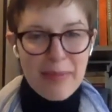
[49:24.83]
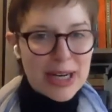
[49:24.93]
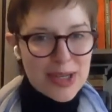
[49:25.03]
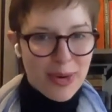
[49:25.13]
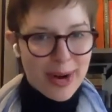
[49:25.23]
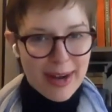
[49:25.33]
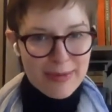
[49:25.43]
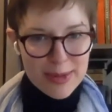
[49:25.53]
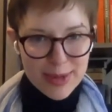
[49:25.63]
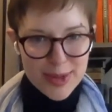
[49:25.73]
much more
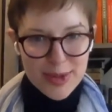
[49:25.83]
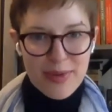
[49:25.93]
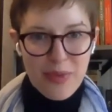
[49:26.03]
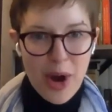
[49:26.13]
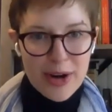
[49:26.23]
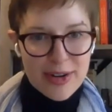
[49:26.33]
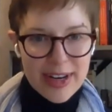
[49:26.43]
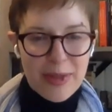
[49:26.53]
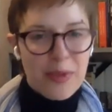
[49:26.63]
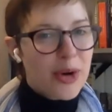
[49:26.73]
comfortable sort of wandering in the